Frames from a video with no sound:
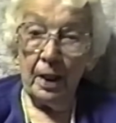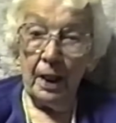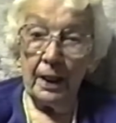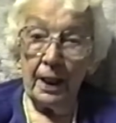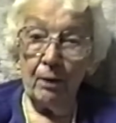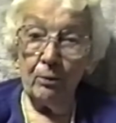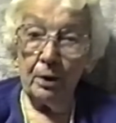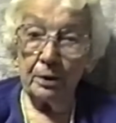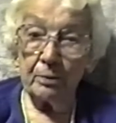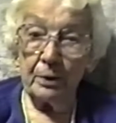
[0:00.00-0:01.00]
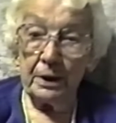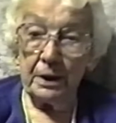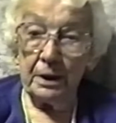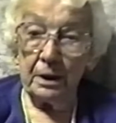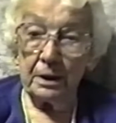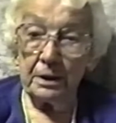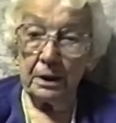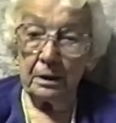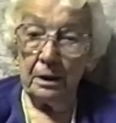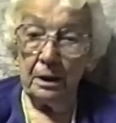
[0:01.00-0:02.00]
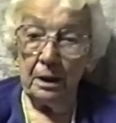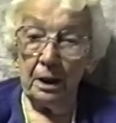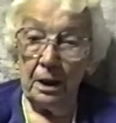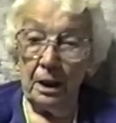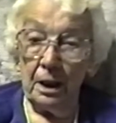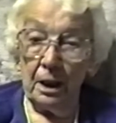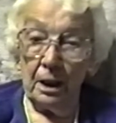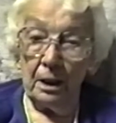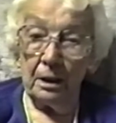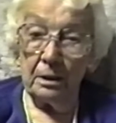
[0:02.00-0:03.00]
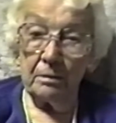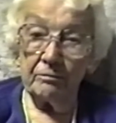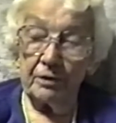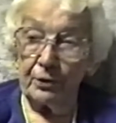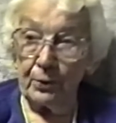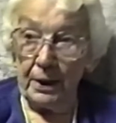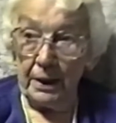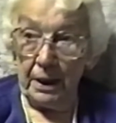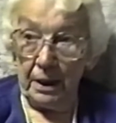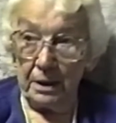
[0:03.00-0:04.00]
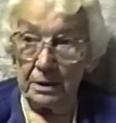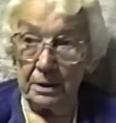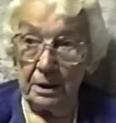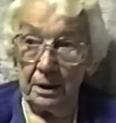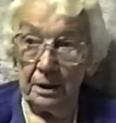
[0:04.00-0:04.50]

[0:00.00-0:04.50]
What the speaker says: And I worked with it until for 3 years.